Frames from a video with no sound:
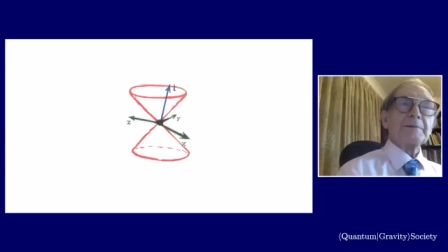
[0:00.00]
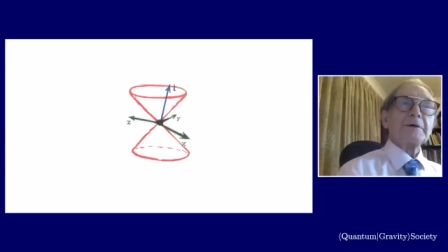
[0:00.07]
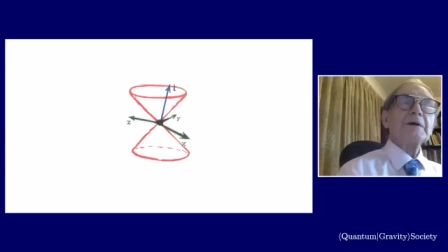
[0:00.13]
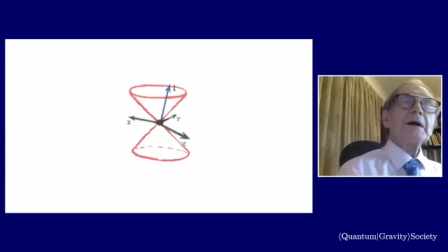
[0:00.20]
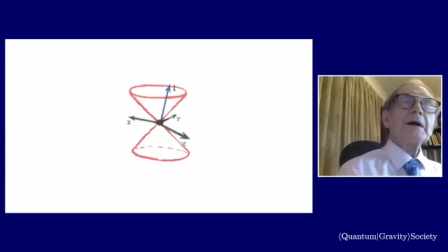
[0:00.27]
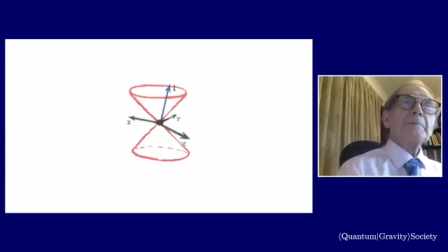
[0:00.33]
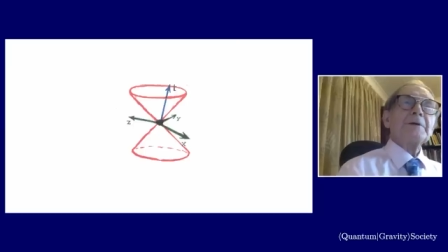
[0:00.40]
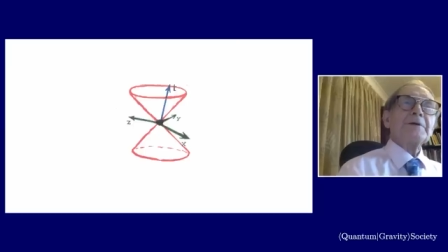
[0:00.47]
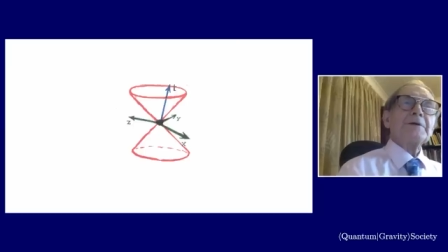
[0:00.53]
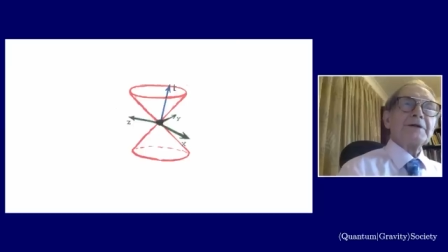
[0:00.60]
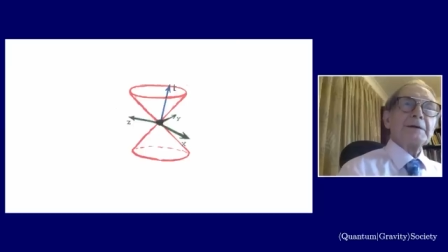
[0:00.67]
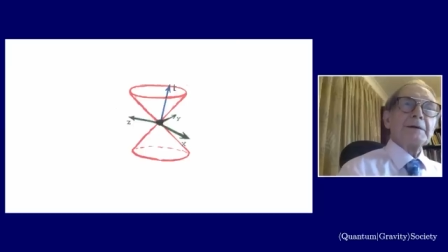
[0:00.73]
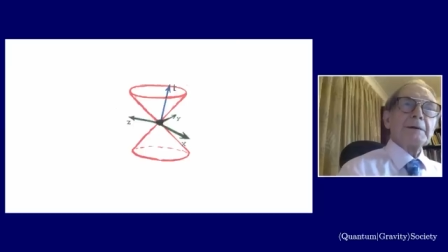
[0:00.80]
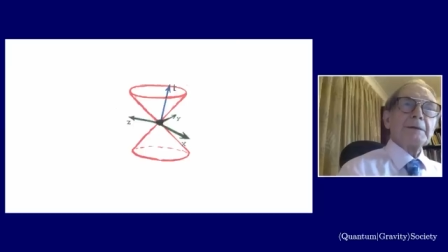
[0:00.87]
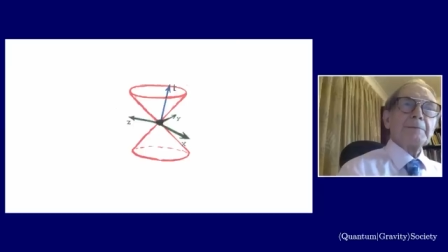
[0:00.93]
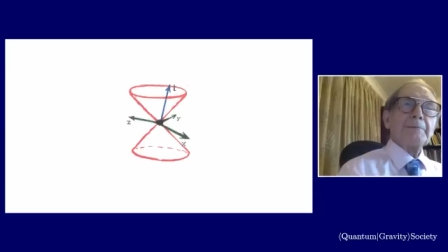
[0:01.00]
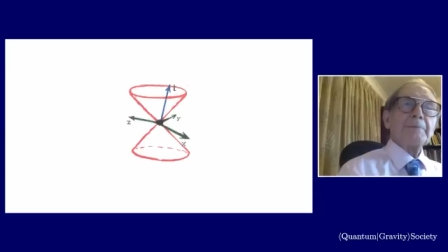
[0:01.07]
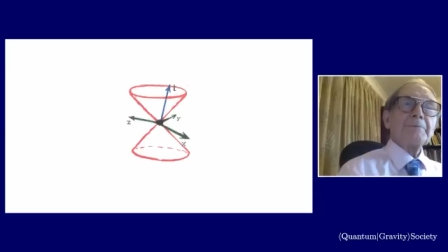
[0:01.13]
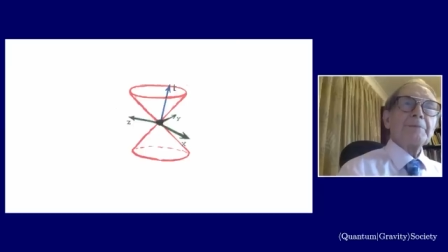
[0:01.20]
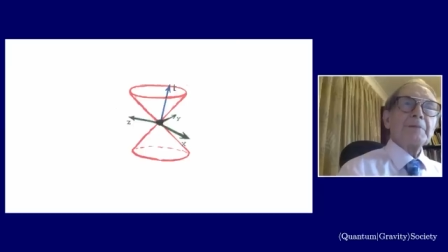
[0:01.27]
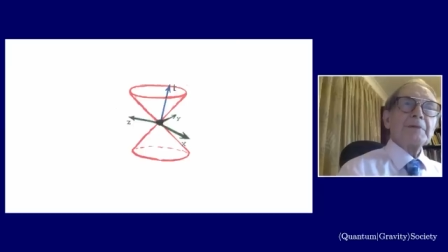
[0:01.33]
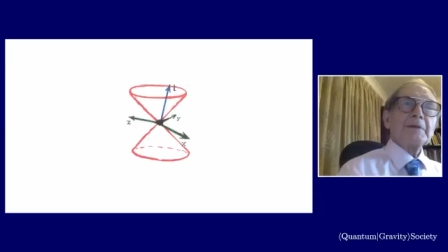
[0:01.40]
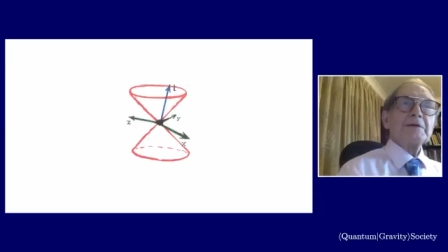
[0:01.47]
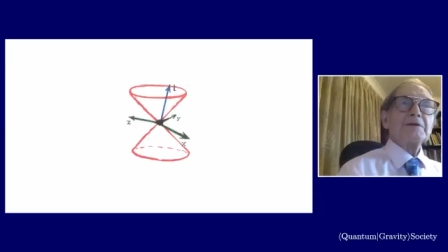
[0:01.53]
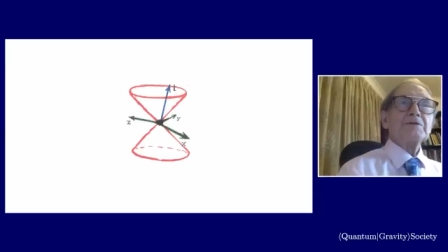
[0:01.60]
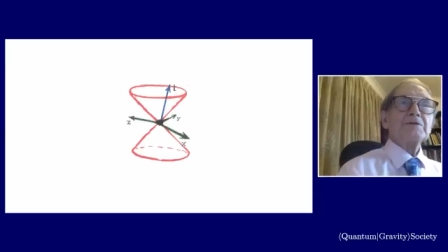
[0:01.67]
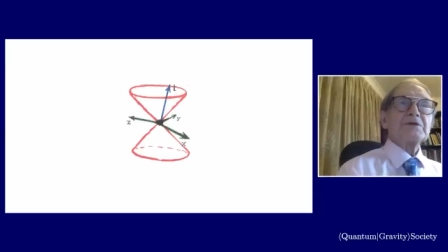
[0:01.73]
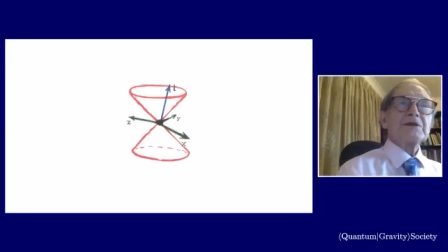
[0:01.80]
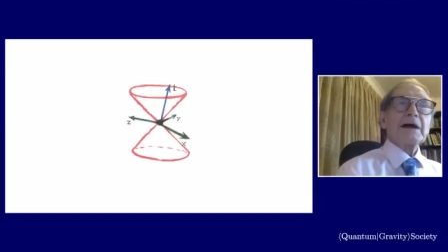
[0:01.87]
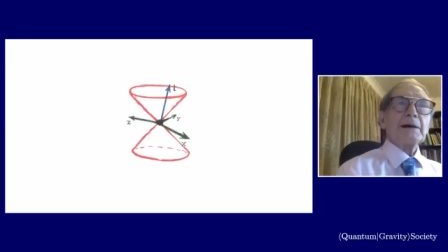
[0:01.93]
but the usually
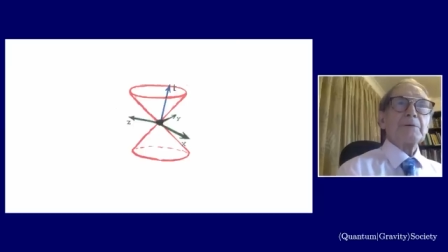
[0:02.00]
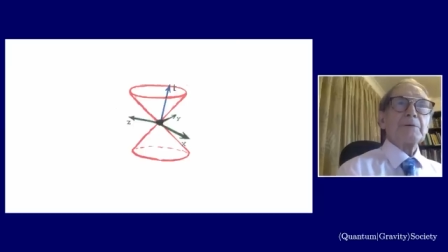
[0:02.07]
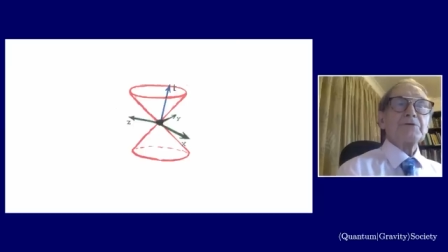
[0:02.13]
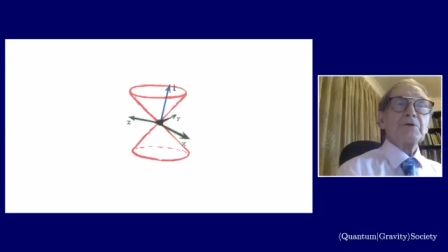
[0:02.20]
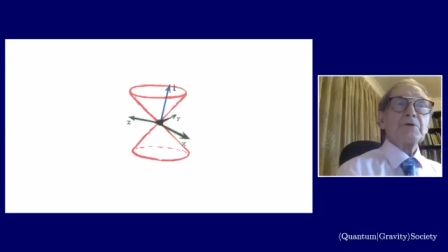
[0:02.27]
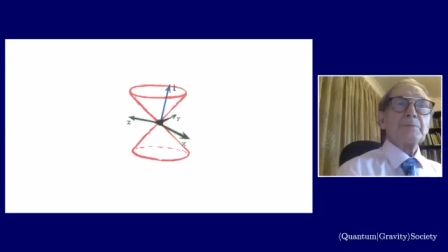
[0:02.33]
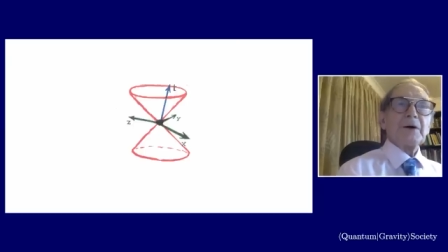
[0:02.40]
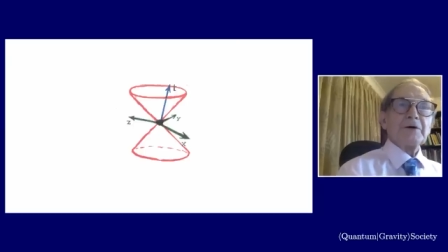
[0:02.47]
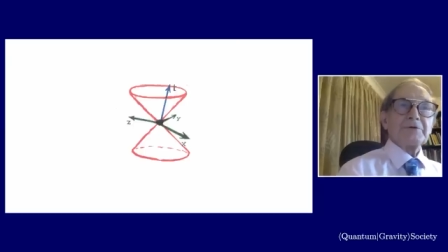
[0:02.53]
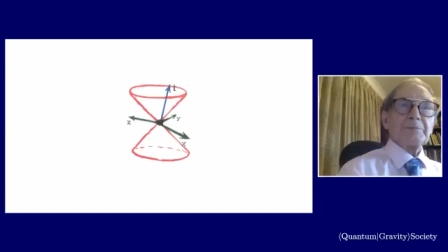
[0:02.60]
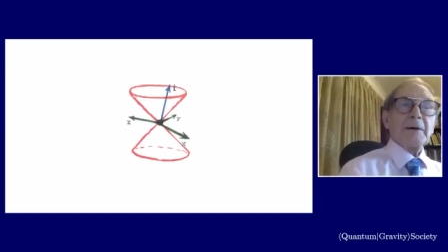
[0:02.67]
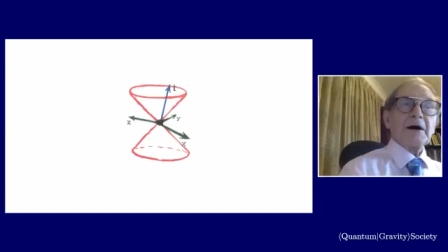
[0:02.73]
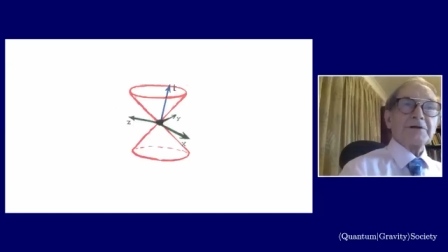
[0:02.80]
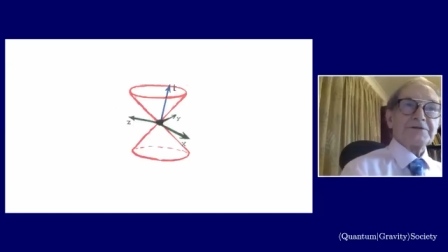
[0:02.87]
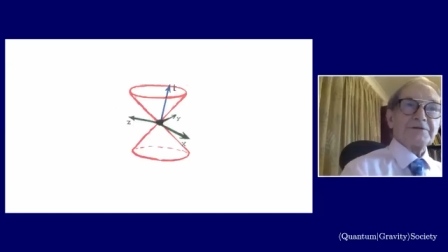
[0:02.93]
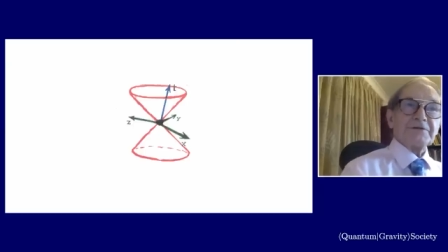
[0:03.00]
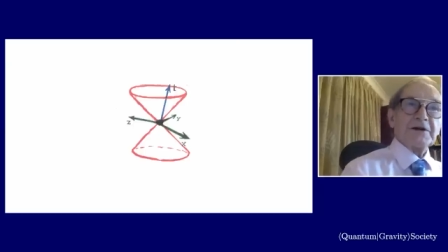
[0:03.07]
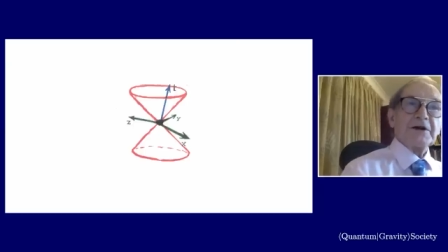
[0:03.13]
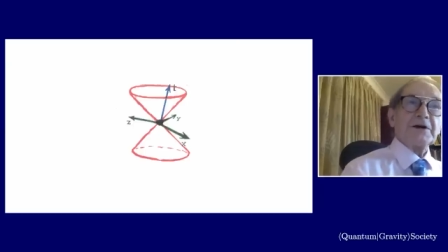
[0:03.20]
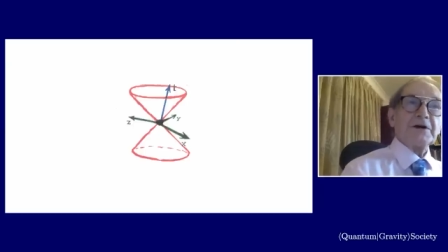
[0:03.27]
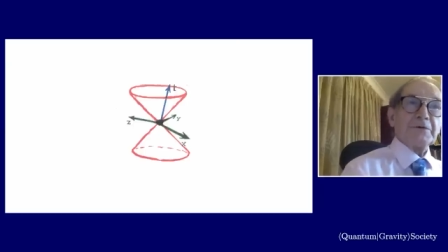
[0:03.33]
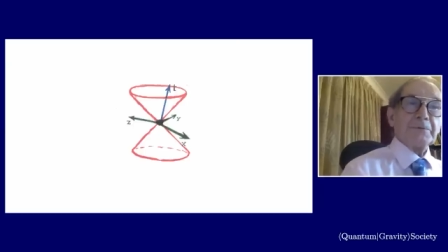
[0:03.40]
I will draw both parts of the cone.